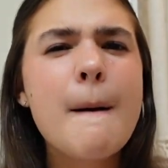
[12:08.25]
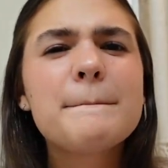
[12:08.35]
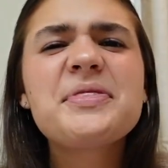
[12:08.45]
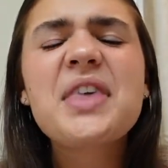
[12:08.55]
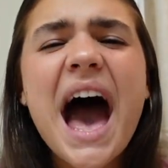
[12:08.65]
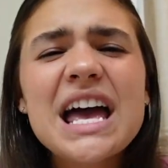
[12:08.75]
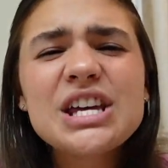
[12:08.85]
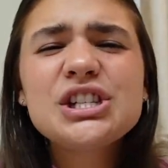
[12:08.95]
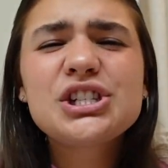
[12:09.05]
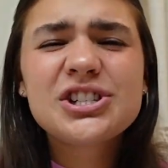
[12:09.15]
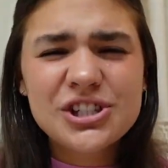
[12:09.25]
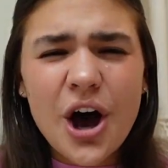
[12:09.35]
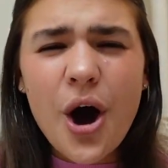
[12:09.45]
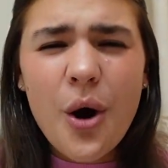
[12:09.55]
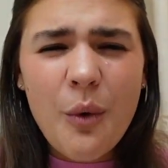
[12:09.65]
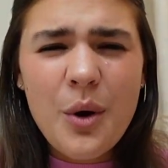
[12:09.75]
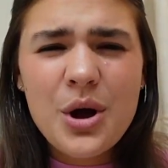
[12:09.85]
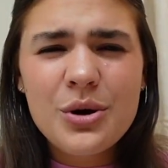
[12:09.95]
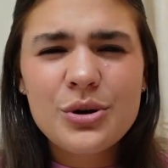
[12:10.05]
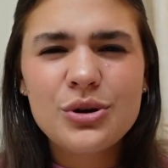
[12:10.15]
but that is so
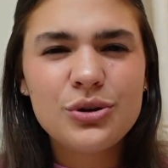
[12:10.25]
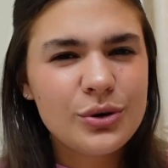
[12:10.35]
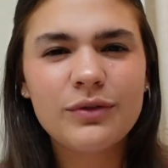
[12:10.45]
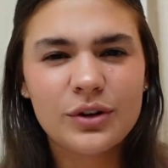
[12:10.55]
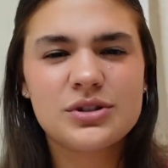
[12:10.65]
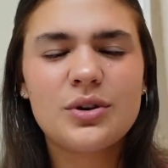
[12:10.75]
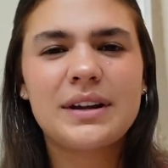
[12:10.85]
universal